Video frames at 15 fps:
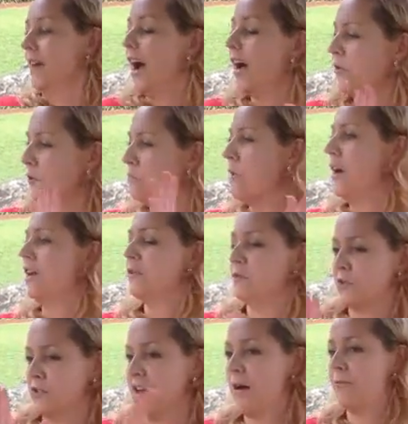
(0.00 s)
I don't mind
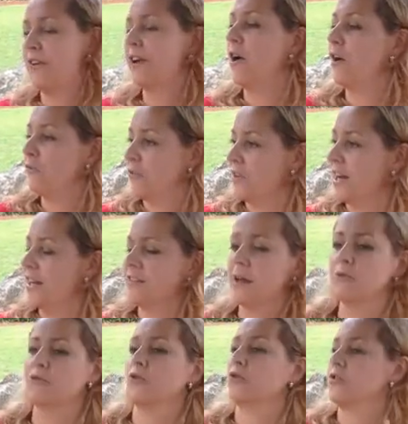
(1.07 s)
what's happening after that.
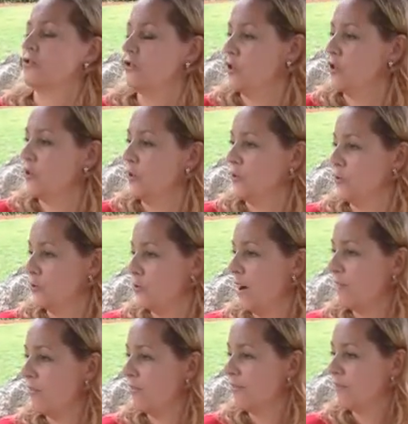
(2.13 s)
I'm just going to
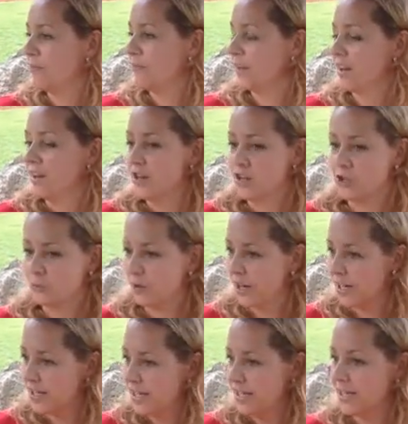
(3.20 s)
travel. So what
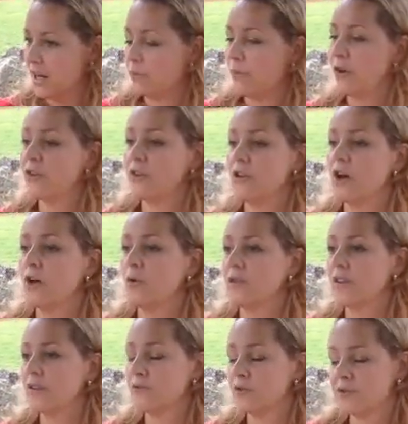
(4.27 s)
I did, I worked in a
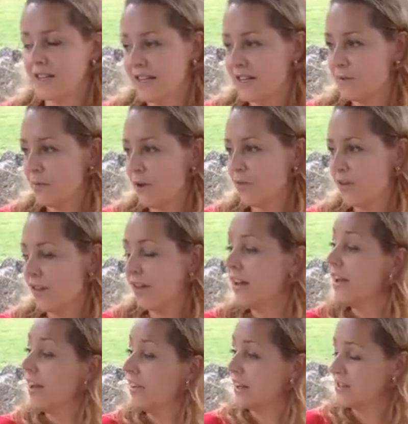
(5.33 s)
hotel for 6 months
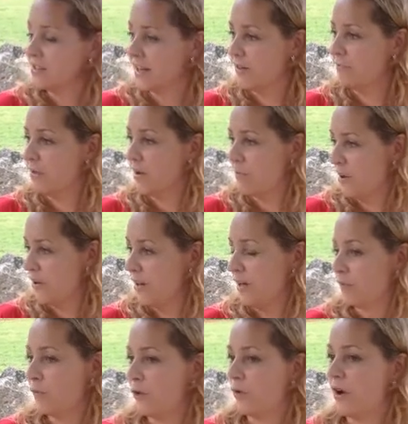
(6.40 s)
and I saved my
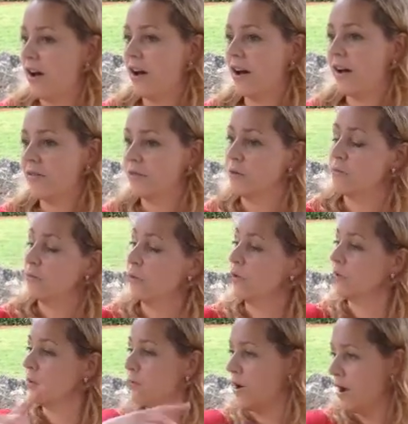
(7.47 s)
money for a
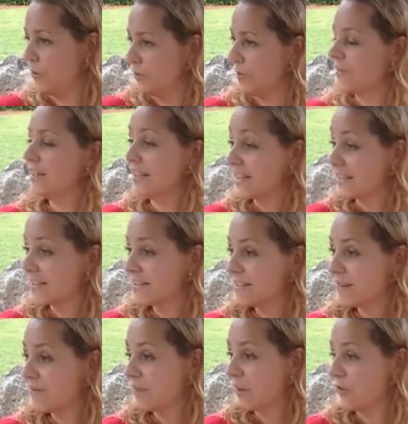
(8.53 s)
world around
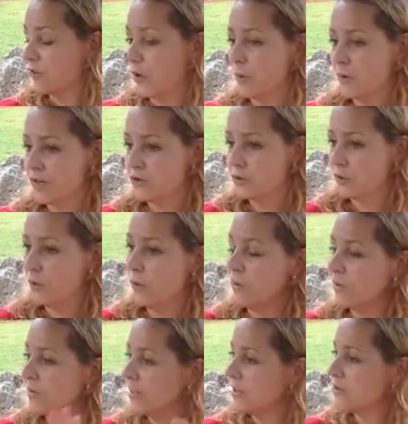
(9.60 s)
ticket. So I went to
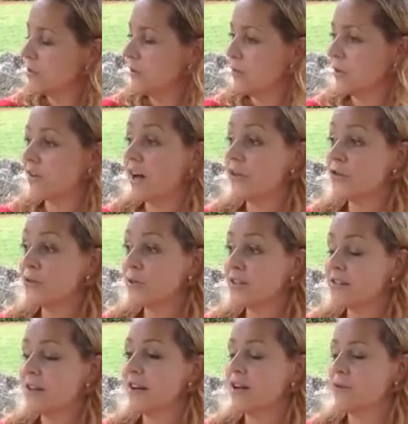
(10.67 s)
all these different
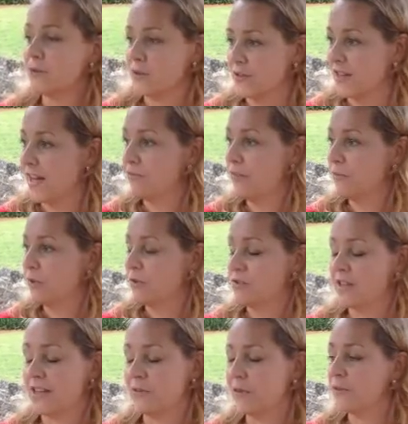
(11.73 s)
countries for 7
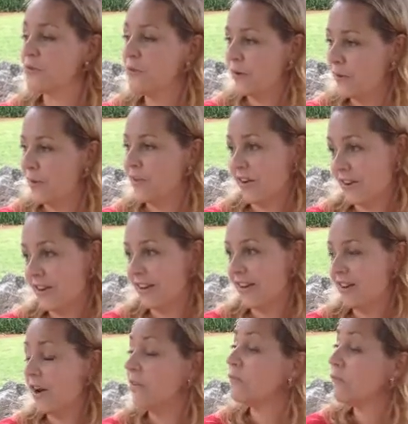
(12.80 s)
months and I was very
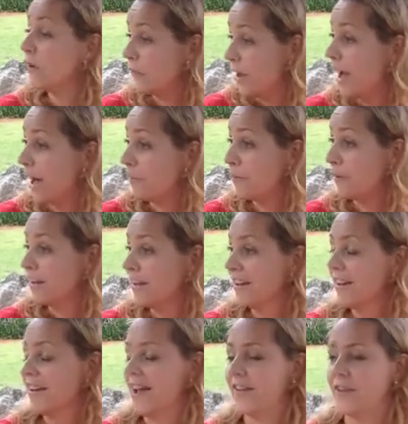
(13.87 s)
lucky and very happy
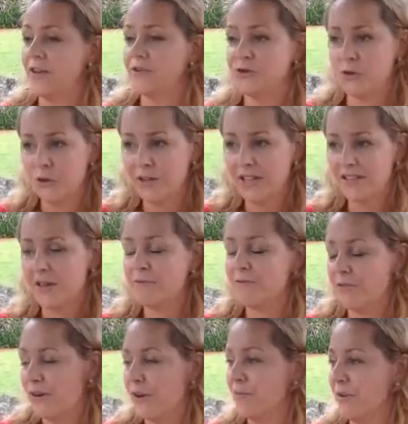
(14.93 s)
and I enjoyed it
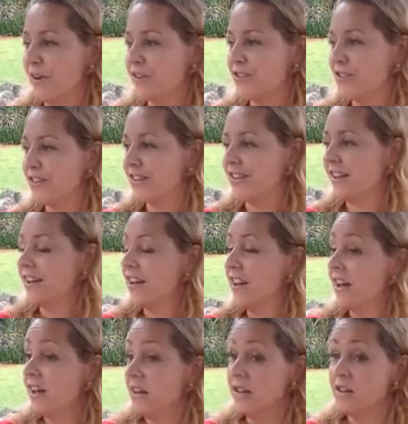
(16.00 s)
very much.
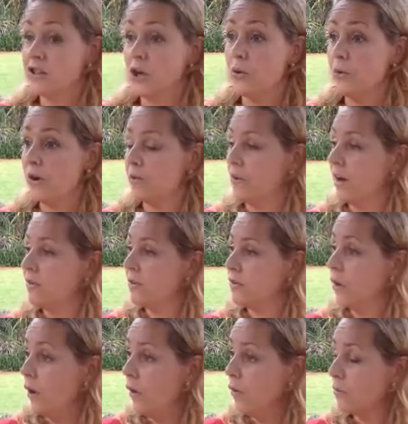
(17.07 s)
So I arrived
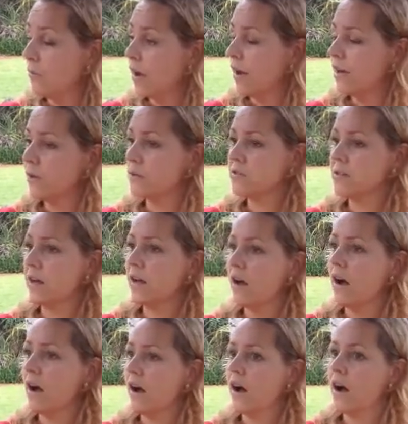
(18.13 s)
at home and I was like,
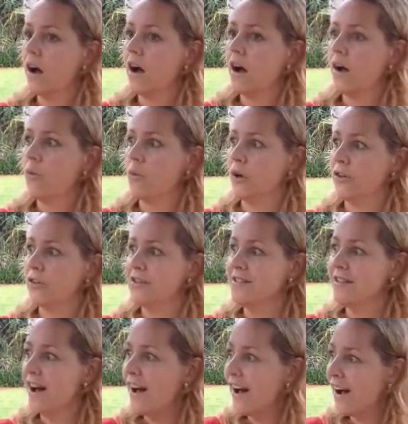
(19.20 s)
what
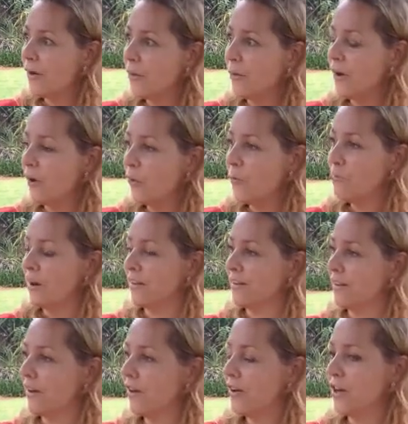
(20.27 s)
now? Oh my
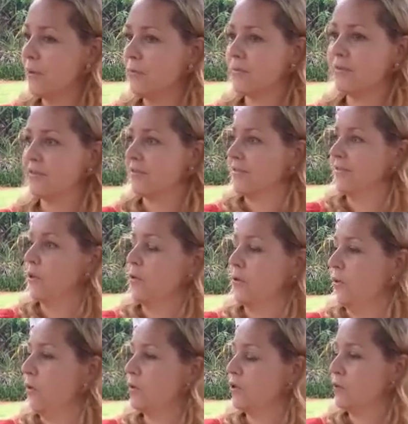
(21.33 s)
God, I'm
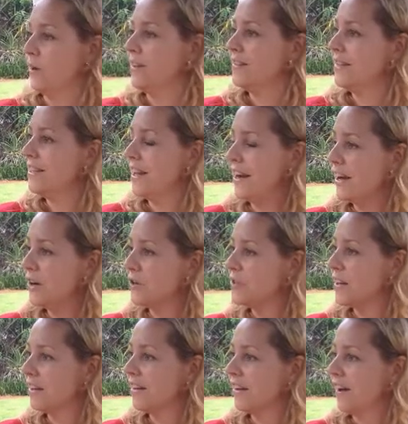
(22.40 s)
old 20
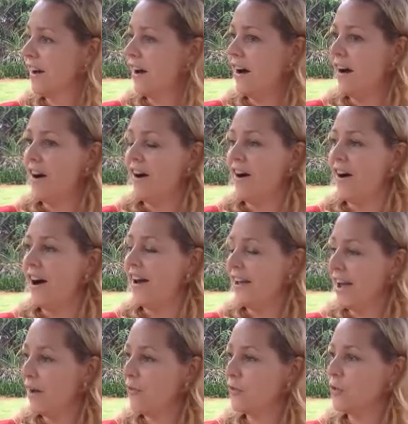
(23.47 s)
years and I
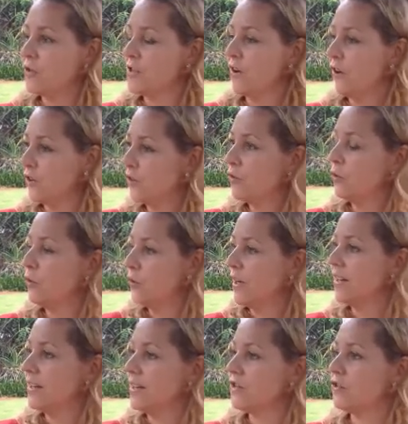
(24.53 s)
have to start
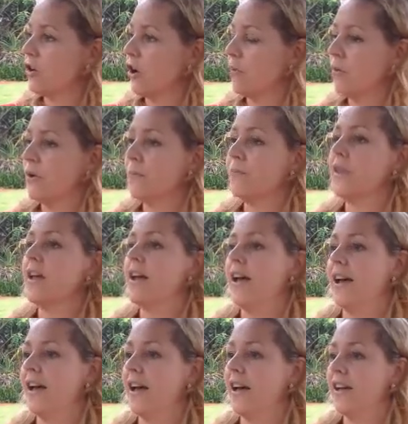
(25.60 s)
doing this job.
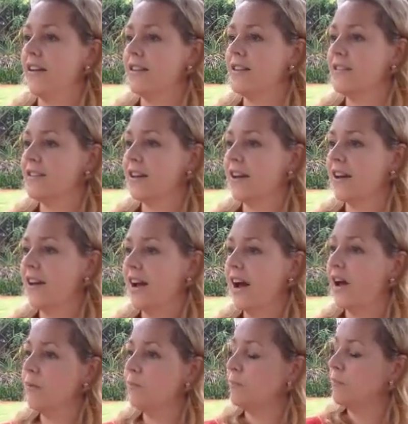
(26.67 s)
And
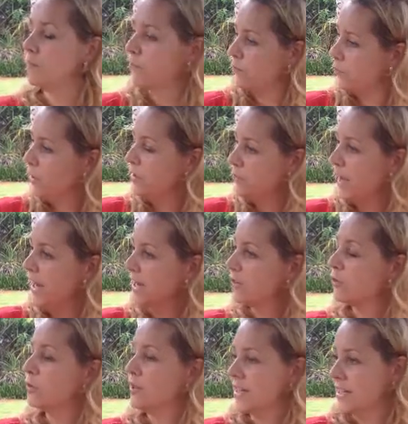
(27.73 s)
I went back
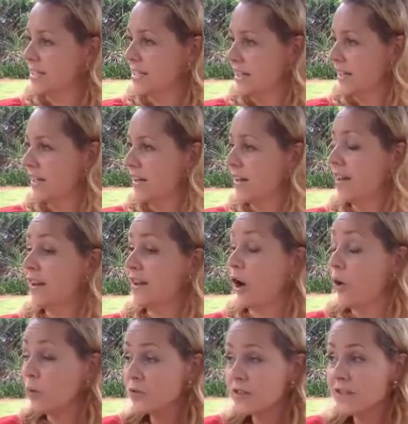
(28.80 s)
to this
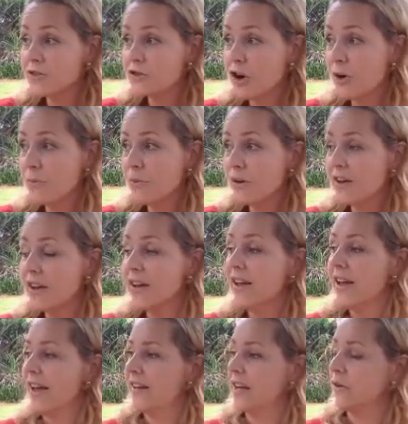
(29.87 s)
hotel job
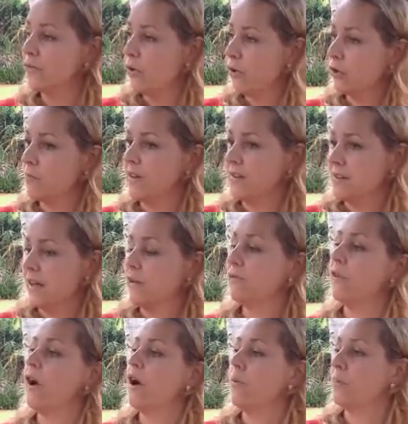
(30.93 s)
and I worked
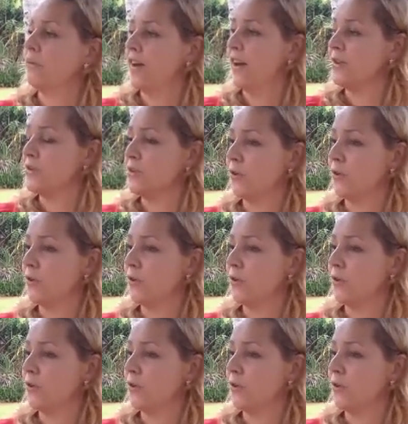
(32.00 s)
myself up there.